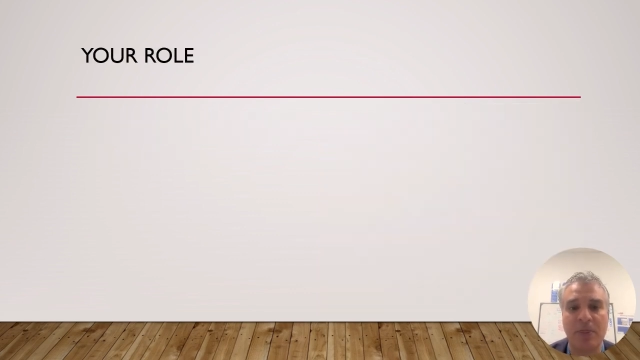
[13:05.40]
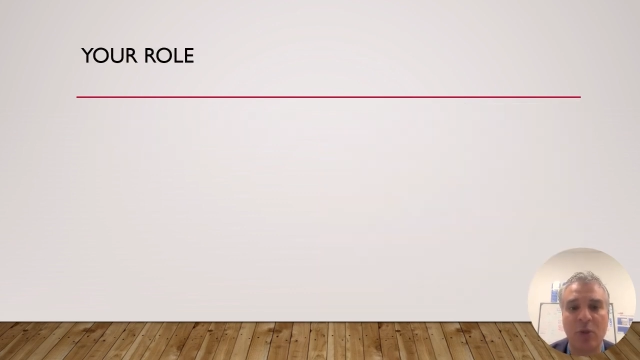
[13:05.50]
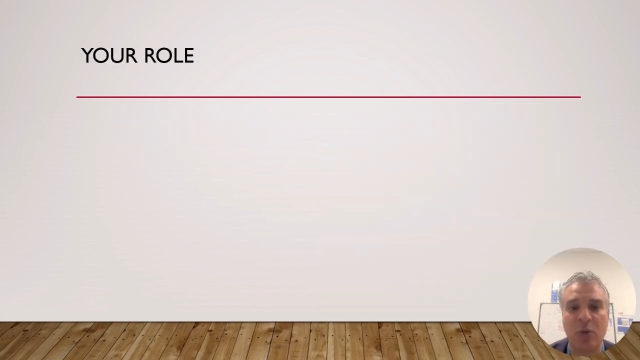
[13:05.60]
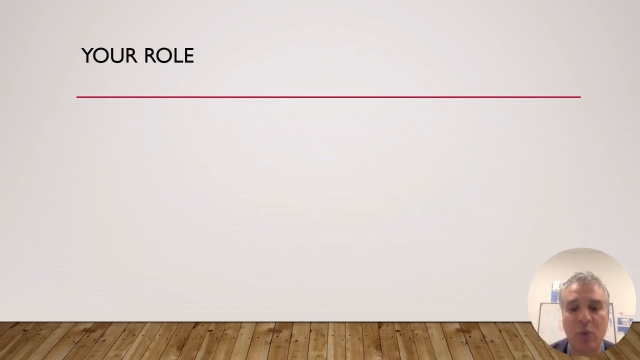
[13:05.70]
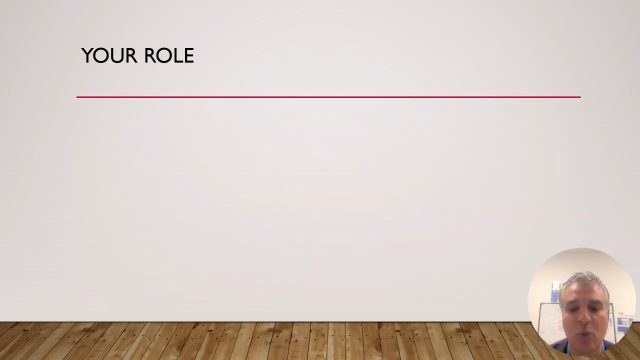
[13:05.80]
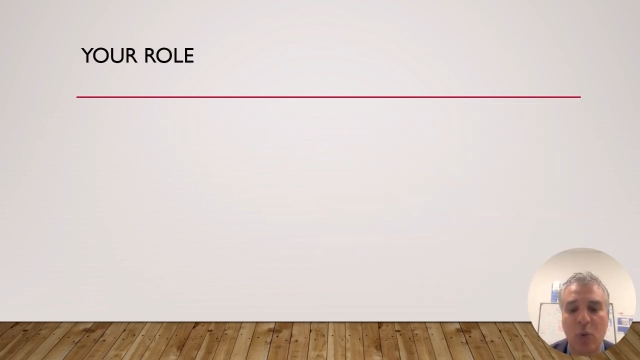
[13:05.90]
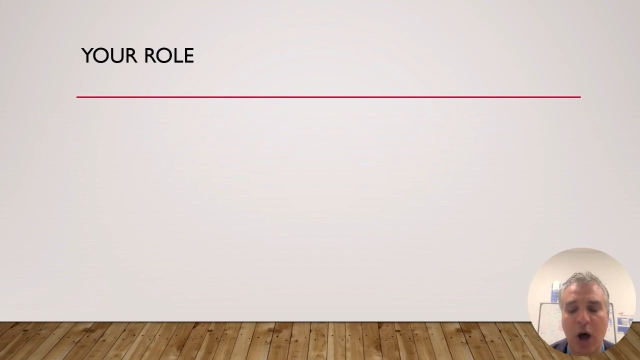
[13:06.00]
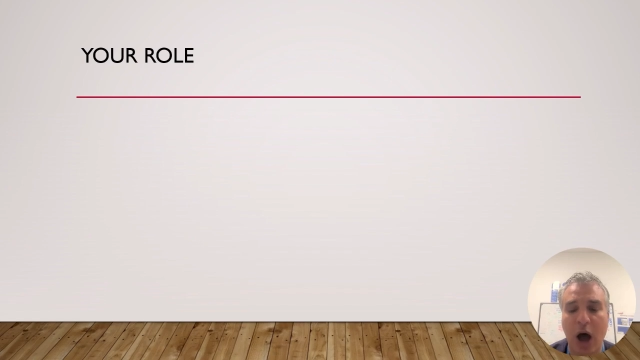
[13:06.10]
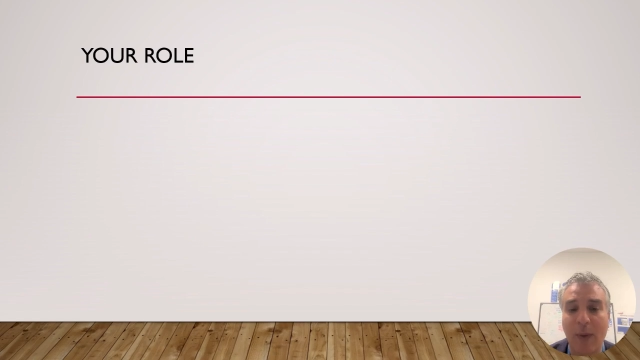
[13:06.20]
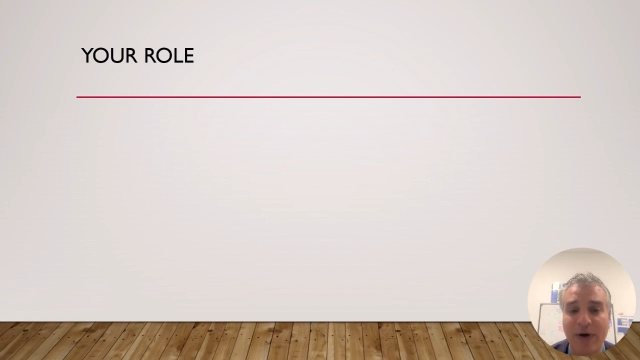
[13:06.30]
our
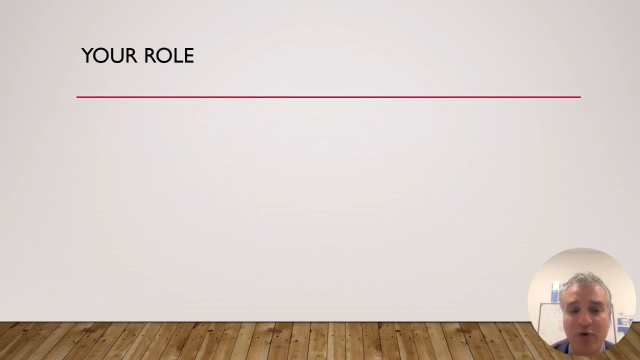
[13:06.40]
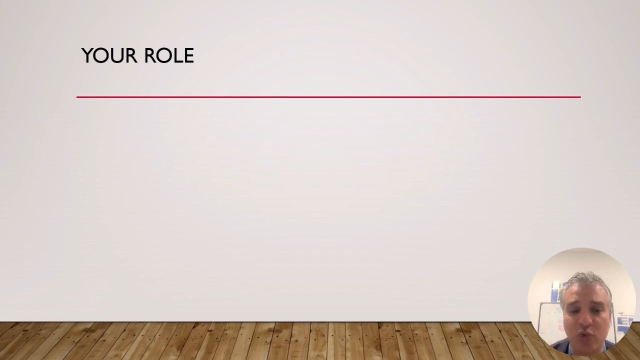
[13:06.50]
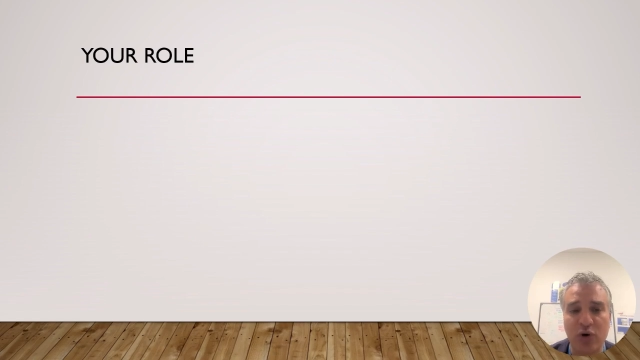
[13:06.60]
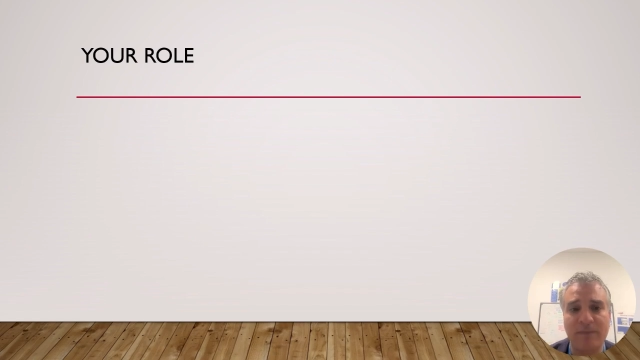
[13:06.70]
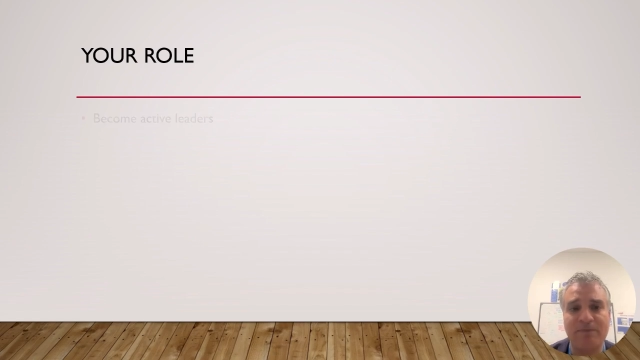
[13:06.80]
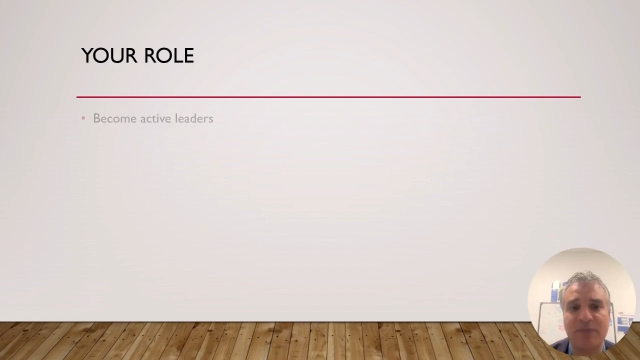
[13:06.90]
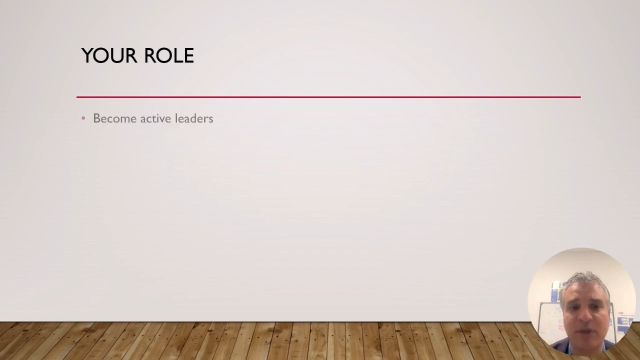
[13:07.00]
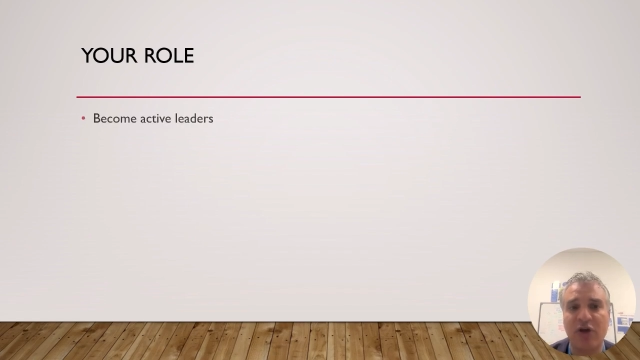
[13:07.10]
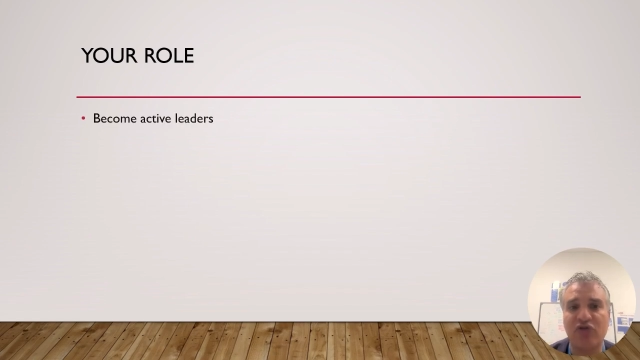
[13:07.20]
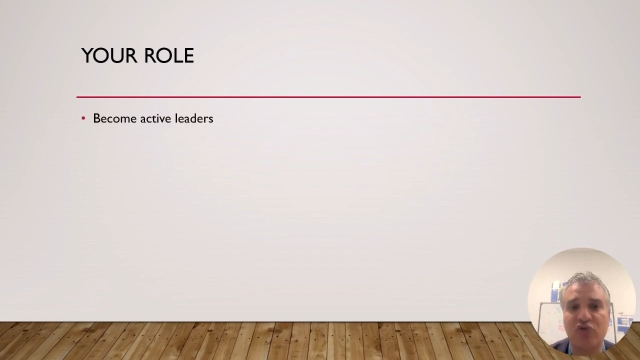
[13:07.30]
rule is
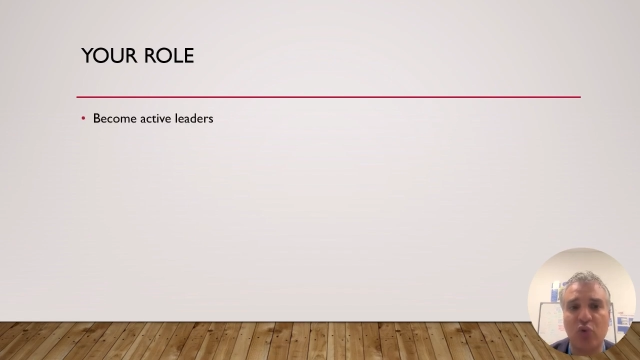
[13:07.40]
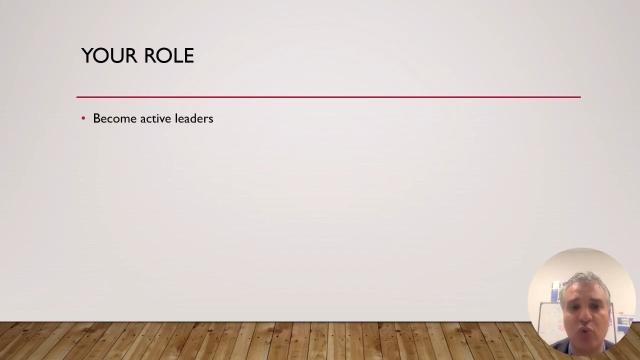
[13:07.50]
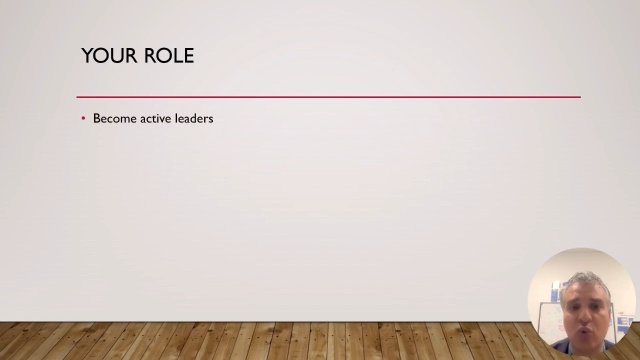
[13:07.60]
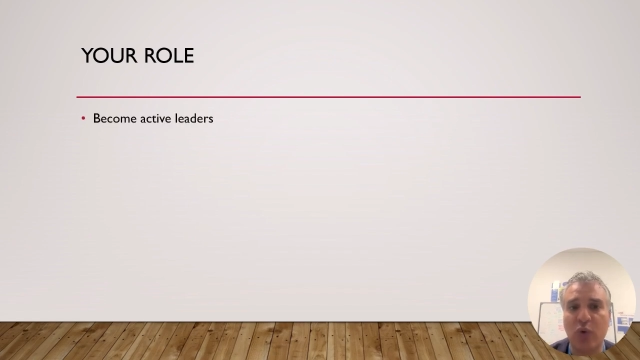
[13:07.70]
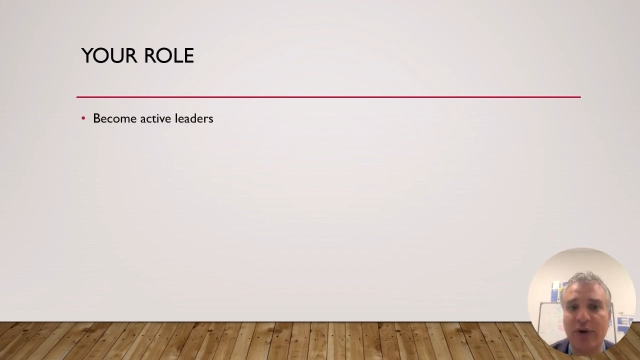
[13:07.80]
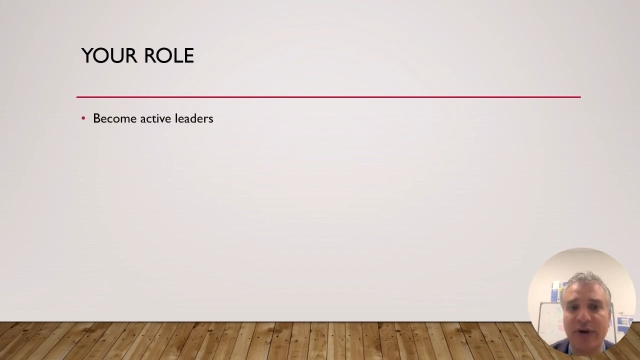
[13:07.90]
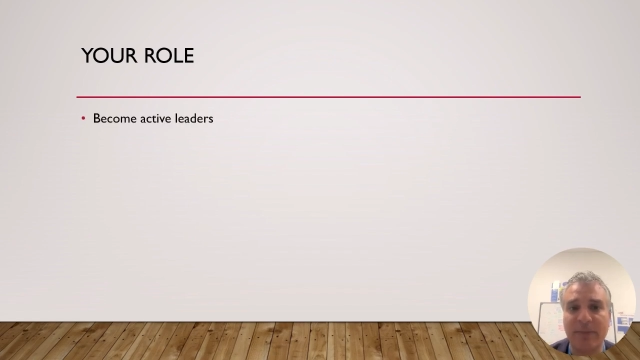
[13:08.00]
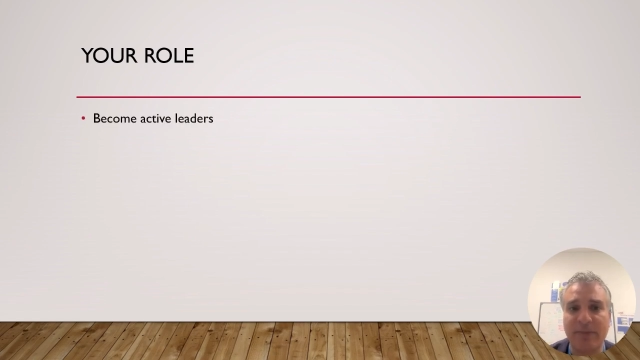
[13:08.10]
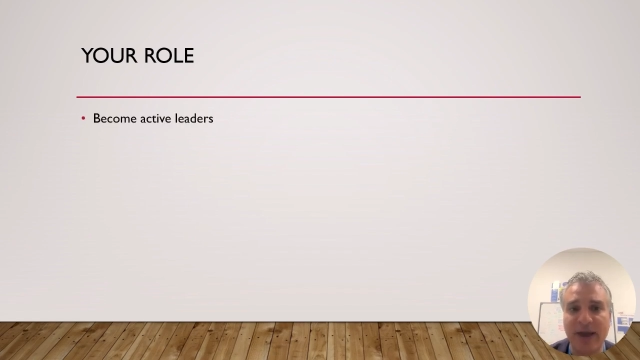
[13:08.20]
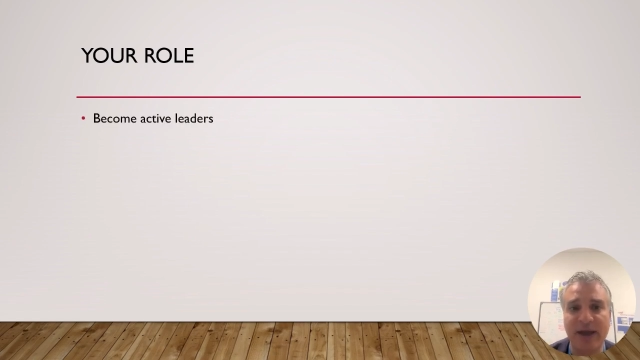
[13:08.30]
to repeat the
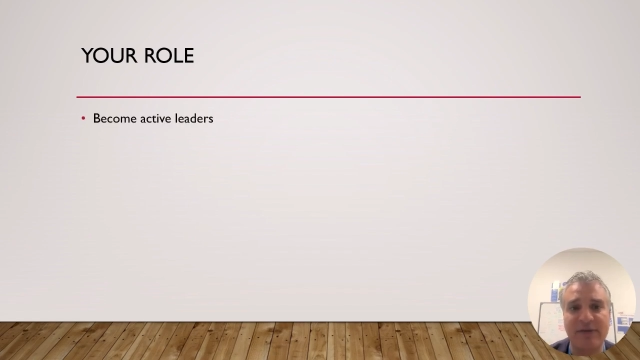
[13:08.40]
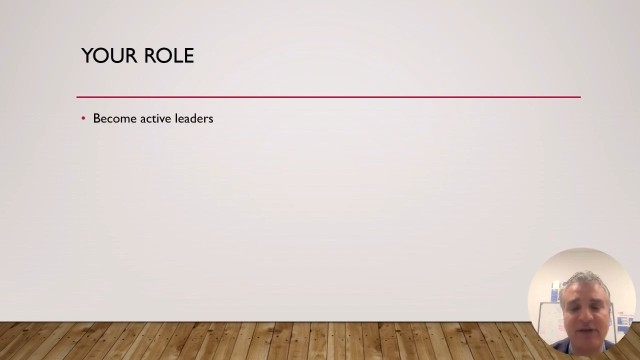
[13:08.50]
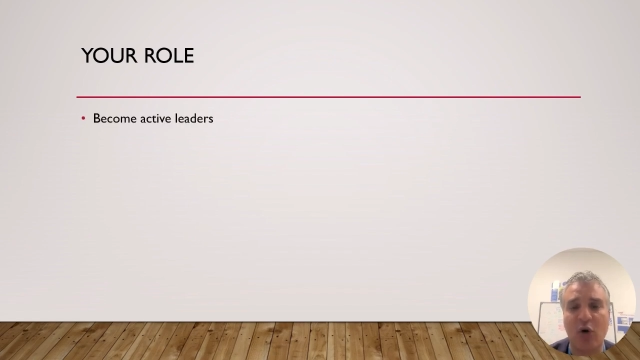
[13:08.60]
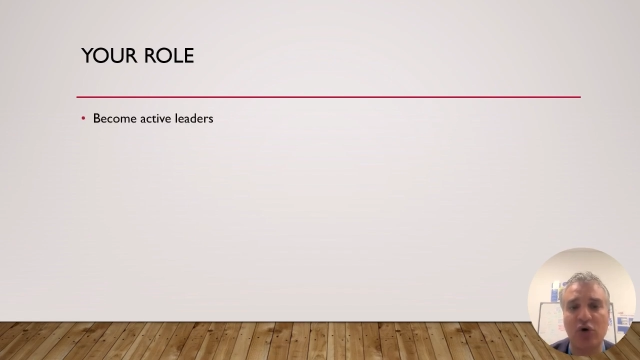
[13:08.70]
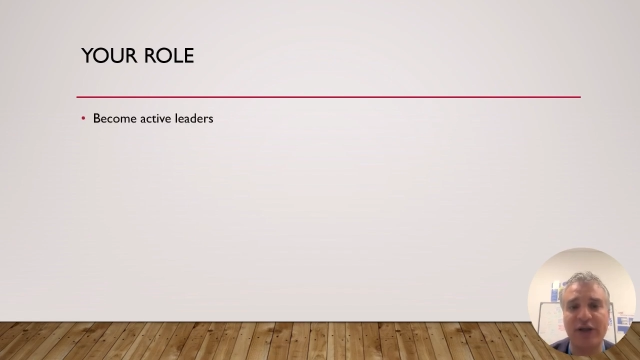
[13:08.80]
audit